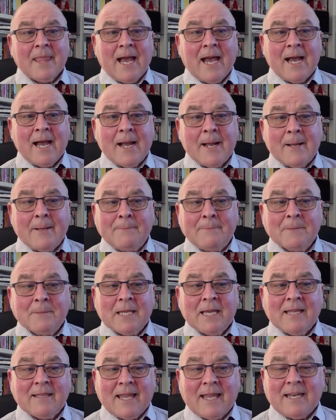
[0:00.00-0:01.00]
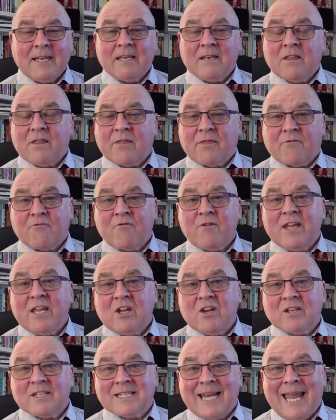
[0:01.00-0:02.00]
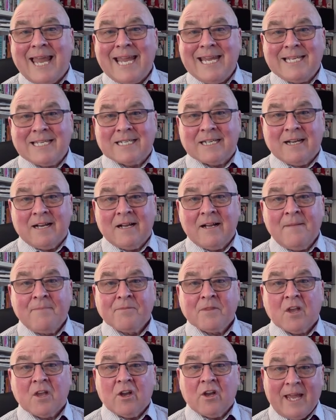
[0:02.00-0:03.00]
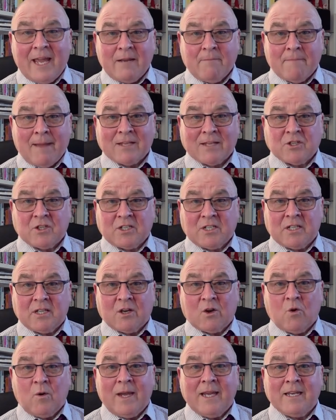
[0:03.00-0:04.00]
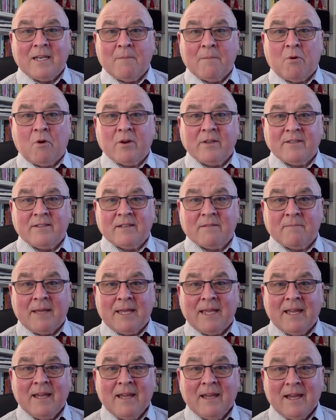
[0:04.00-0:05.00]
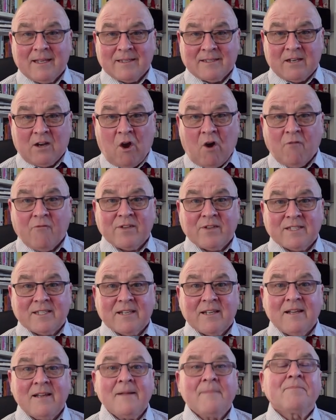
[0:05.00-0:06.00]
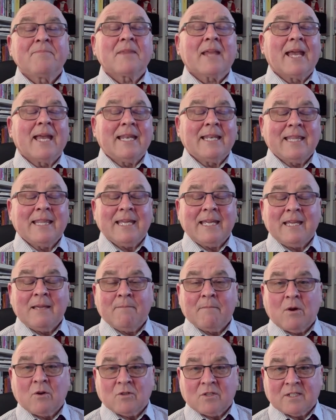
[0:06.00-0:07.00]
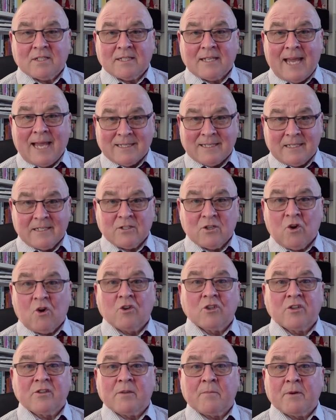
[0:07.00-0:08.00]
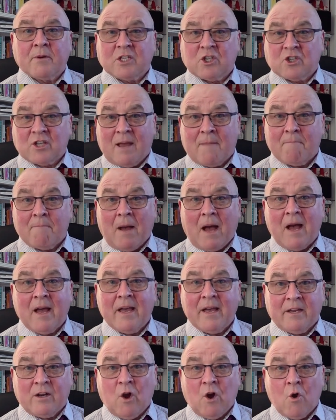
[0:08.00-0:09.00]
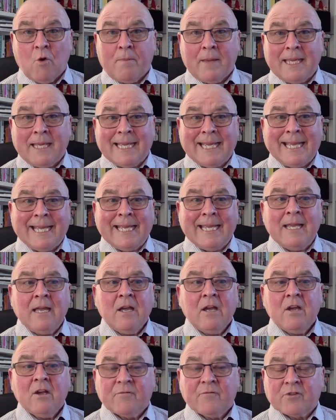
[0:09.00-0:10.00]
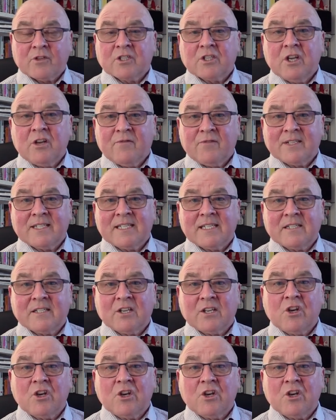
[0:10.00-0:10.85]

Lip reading: Then in 3 years later, Her Late Majesty the Queen appointed me as an officer in the most excellent order of the British Empire, an OBE, for services to